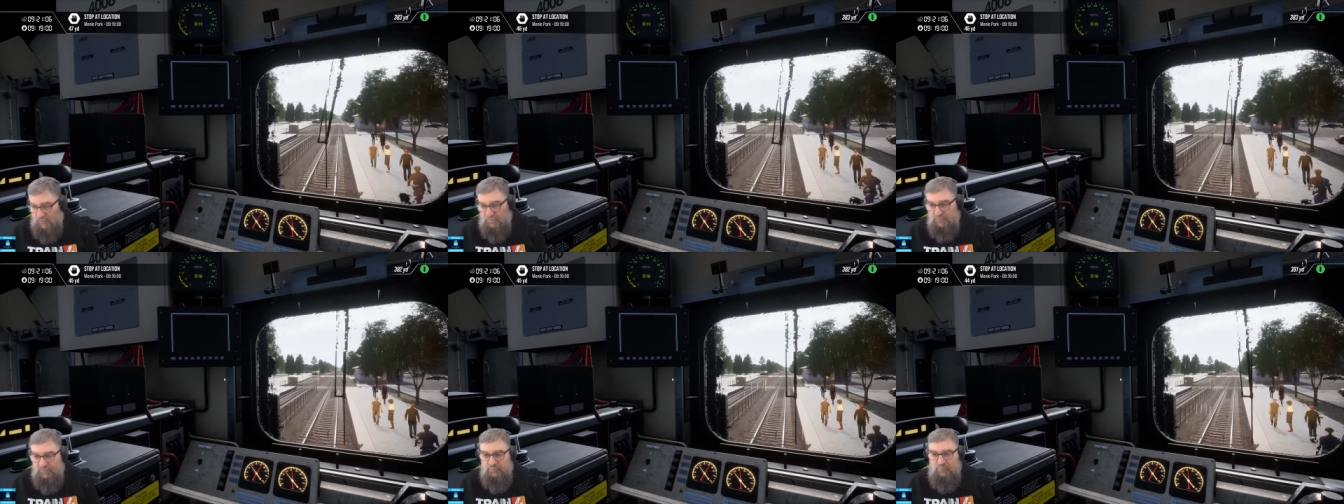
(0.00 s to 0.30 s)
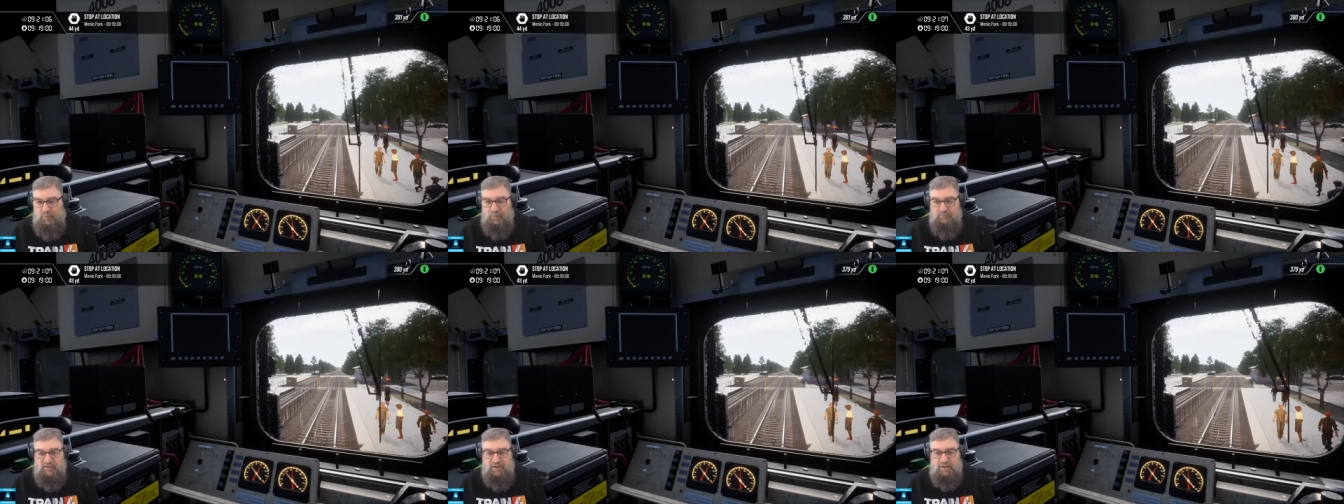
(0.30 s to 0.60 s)
I
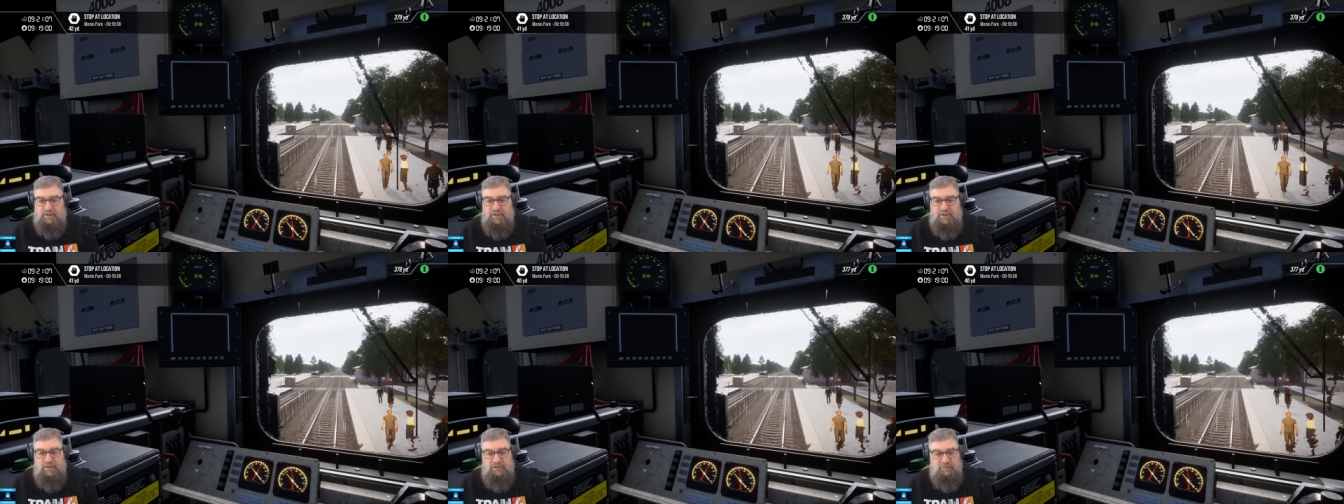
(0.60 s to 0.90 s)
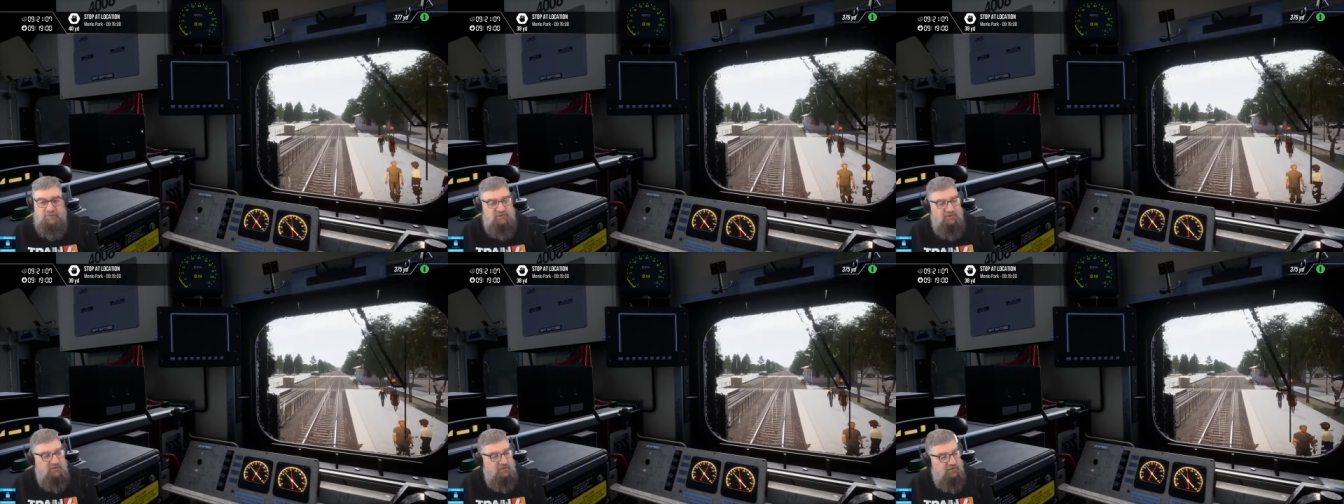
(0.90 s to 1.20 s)
should pop that link
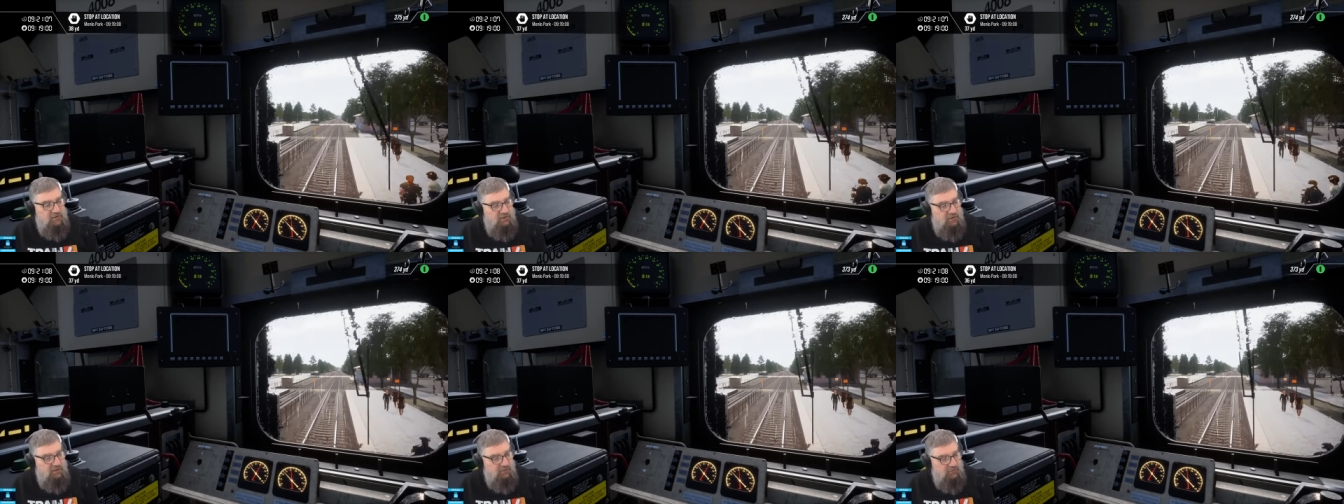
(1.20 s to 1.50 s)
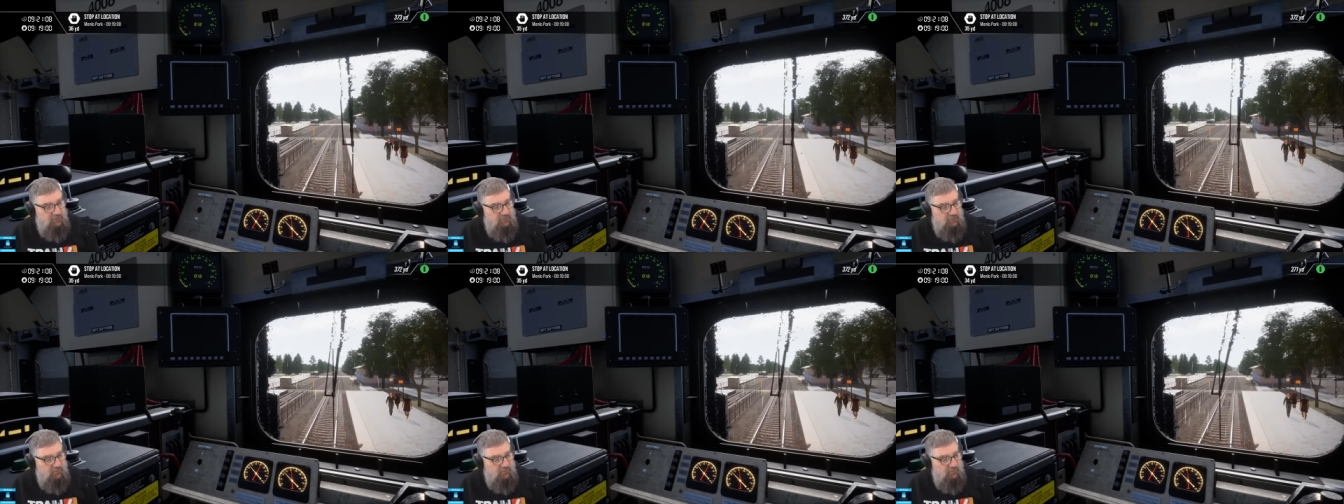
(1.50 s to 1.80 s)
in the chat
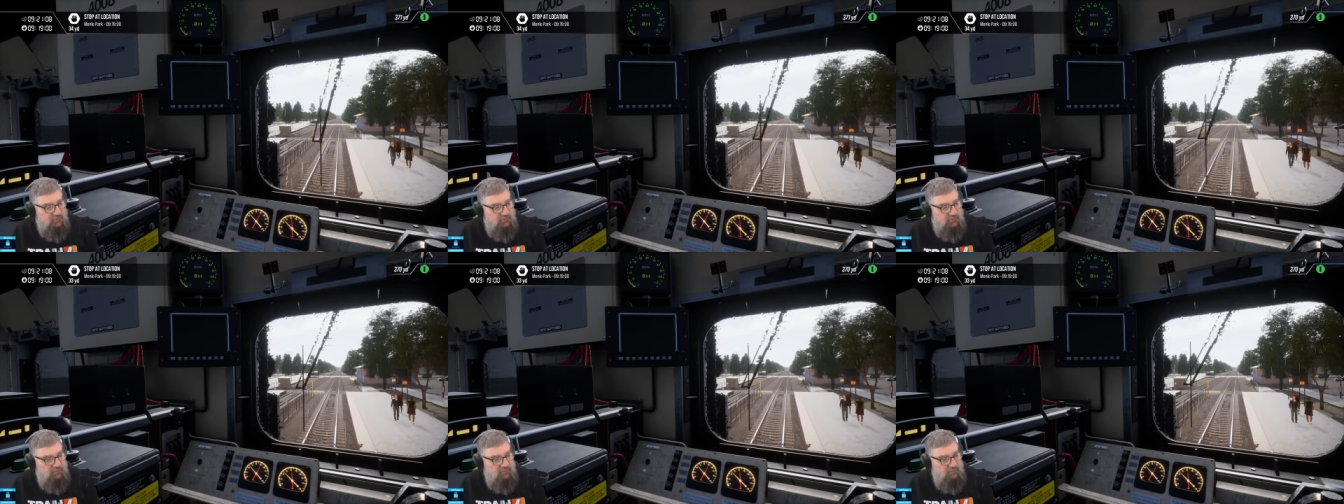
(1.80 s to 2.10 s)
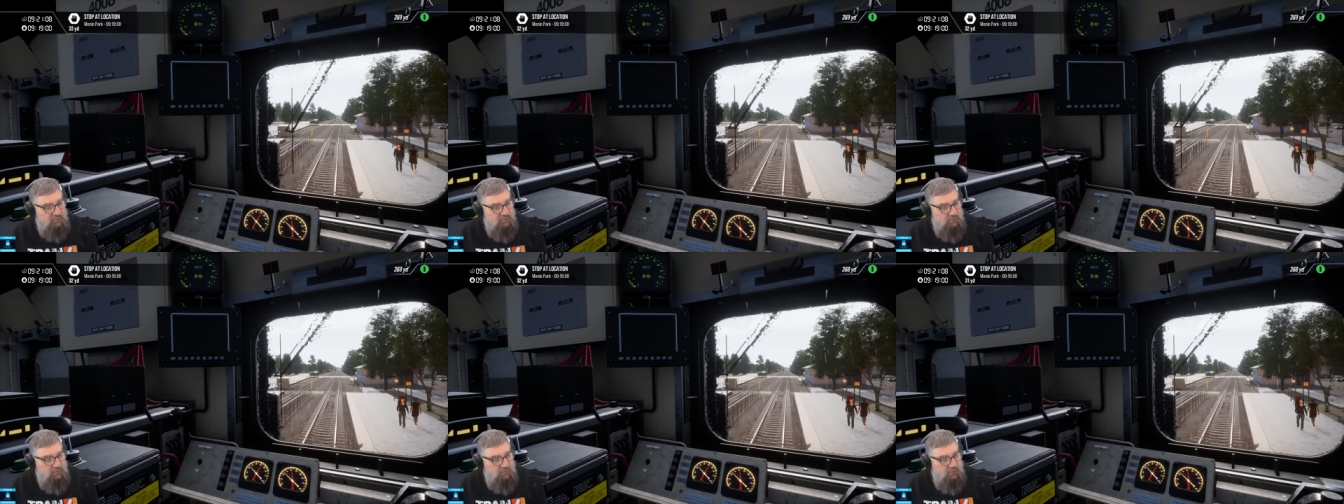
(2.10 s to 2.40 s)
again, shouldn't I? It's
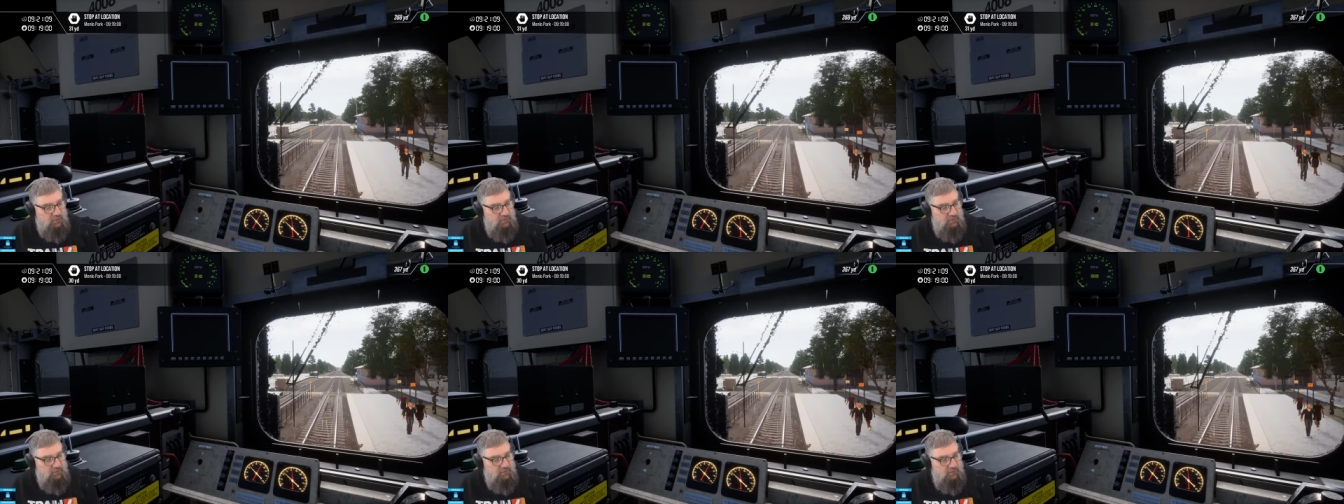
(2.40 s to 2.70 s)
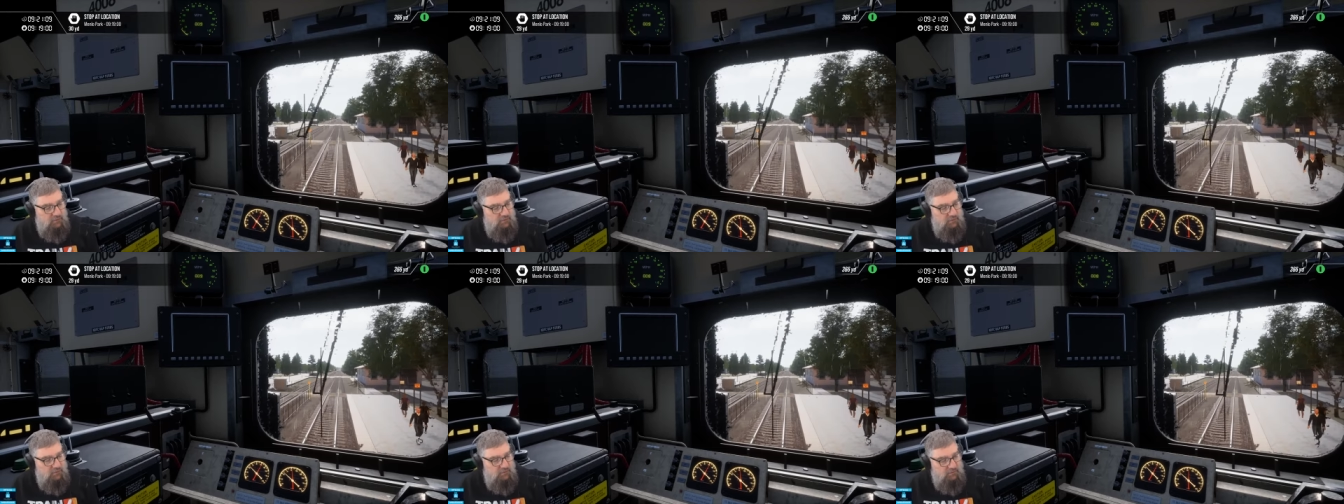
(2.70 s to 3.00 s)
been a while.
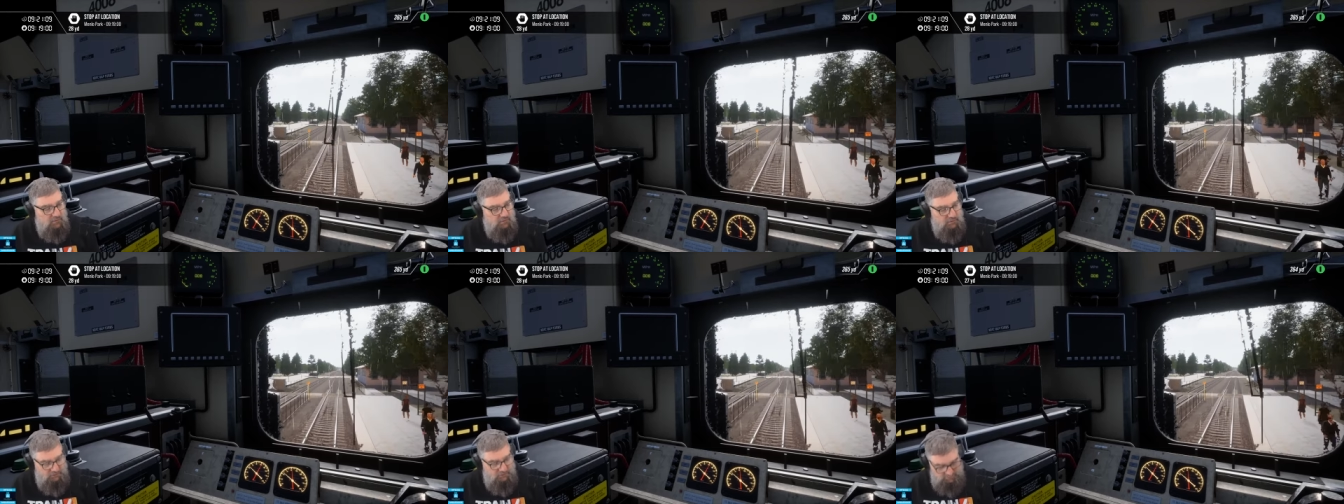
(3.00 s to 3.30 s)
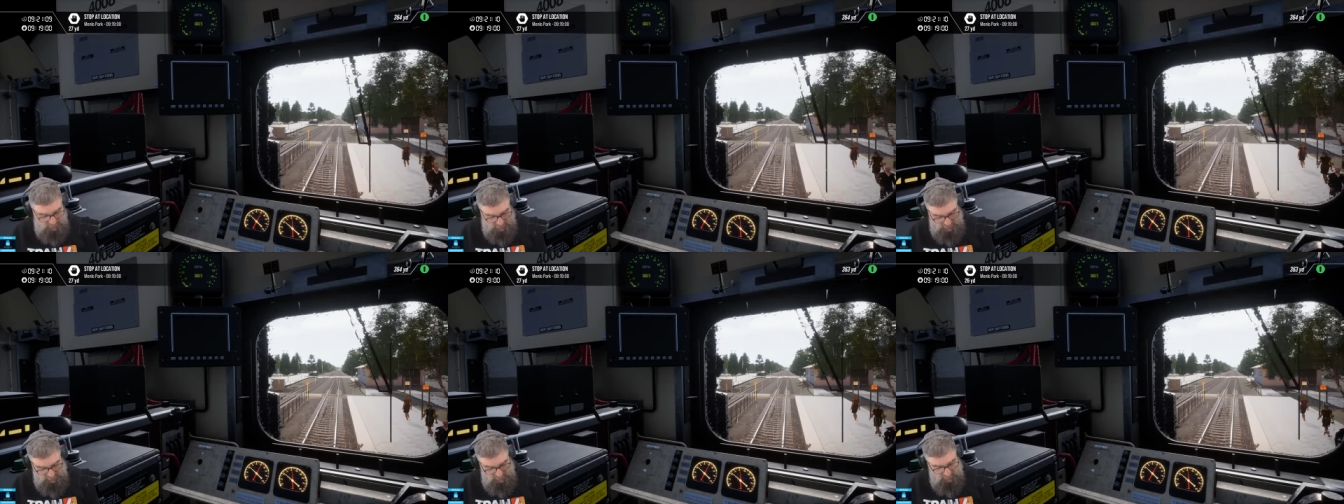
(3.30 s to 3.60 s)

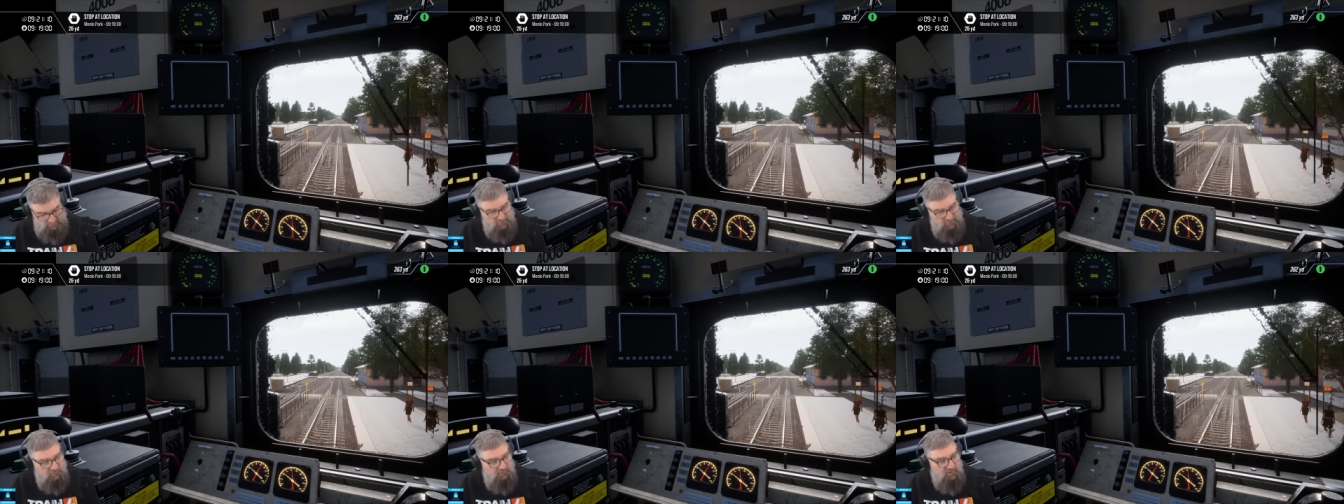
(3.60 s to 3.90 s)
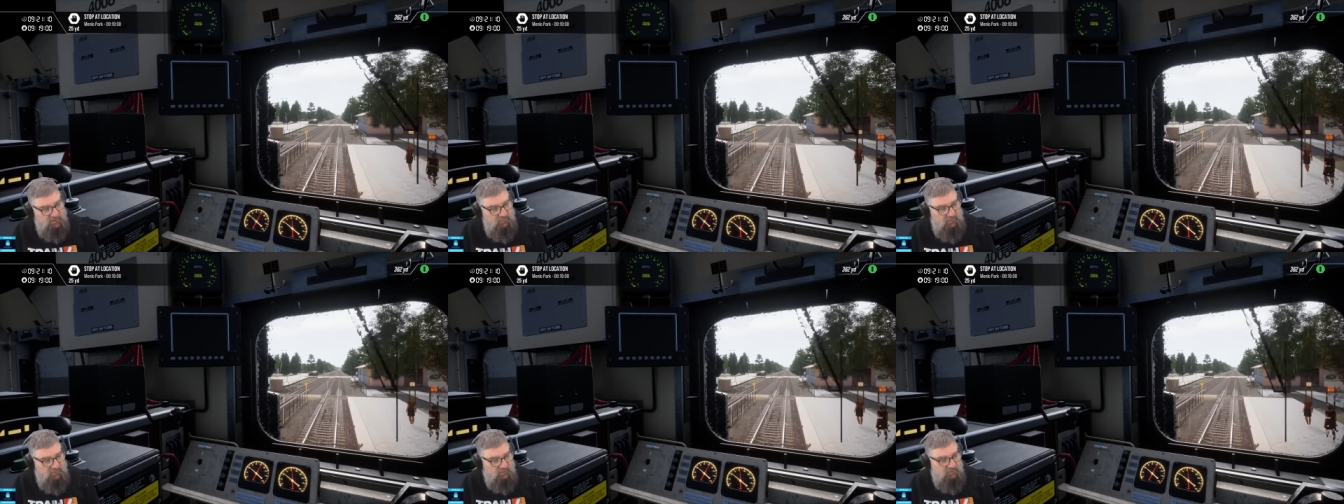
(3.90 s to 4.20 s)
I think